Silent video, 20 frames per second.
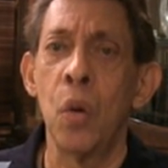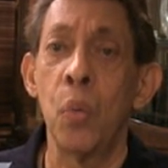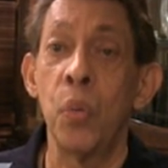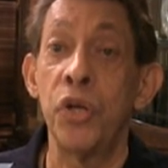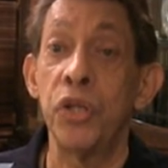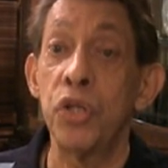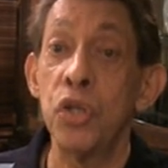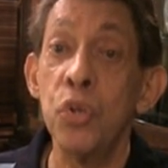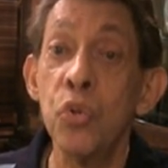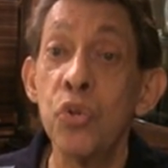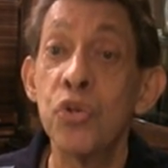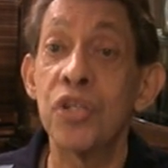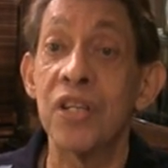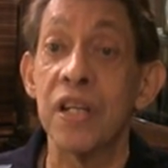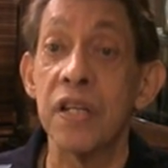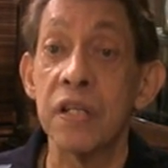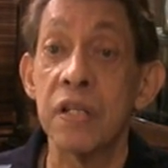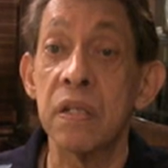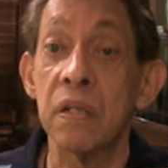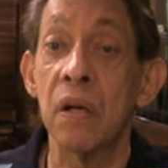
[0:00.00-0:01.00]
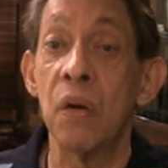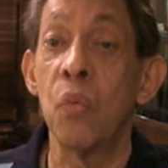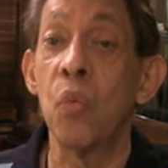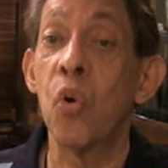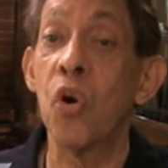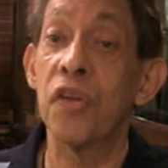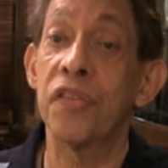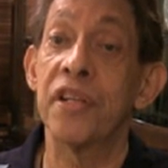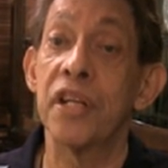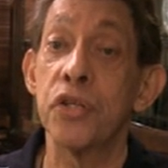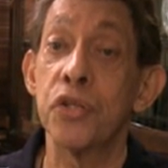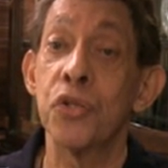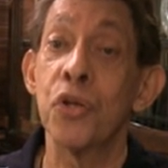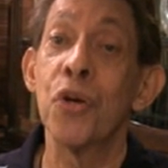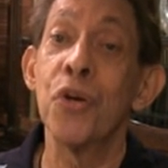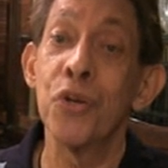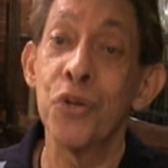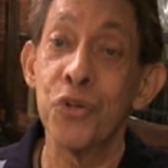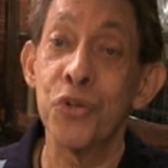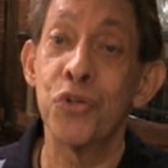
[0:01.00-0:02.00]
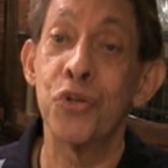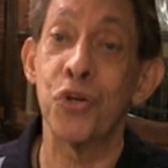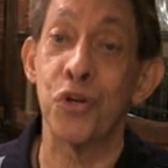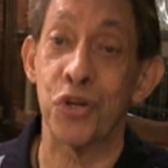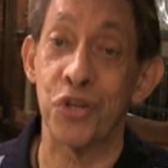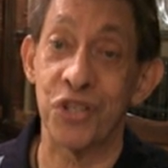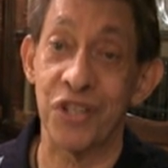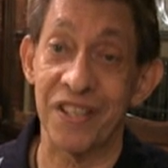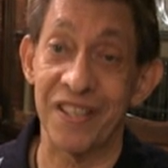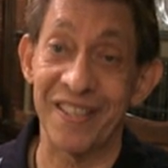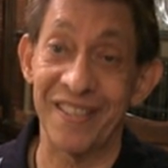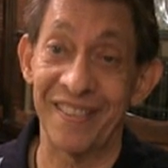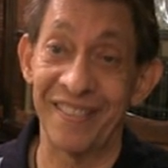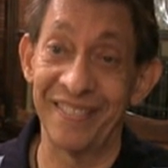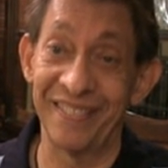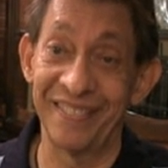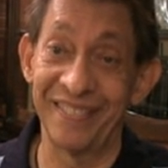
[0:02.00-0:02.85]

with useless and worthless churches.